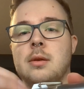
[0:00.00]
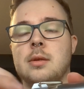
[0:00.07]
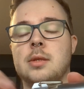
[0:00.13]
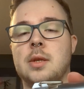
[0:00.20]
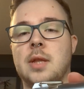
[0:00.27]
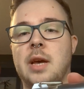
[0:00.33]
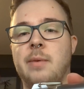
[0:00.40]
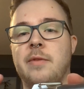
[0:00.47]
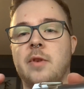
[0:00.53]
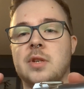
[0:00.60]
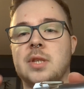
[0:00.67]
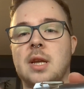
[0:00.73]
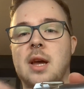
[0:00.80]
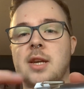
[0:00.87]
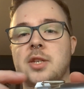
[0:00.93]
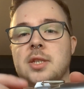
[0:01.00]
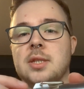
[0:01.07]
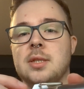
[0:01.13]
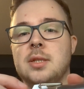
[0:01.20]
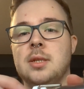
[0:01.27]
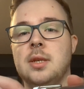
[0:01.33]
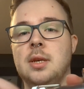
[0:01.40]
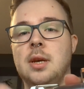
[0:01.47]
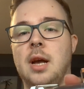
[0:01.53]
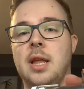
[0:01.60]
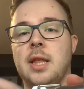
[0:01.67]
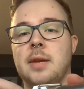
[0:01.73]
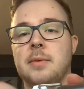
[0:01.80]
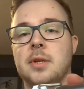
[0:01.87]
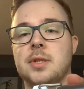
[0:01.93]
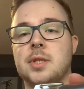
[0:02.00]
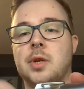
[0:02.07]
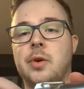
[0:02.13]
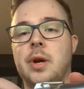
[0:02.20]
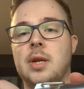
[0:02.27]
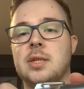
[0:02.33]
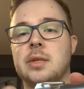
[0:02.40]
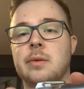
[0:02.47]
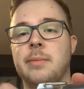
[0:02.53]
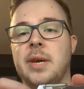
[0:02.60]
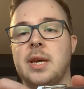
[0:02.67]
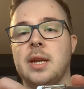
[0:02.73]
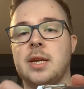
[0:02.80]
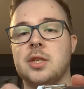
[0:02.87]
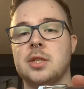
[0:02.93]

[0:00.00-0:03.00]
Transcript: So there we've lost connection, and then I'm going to screw it until we make connection.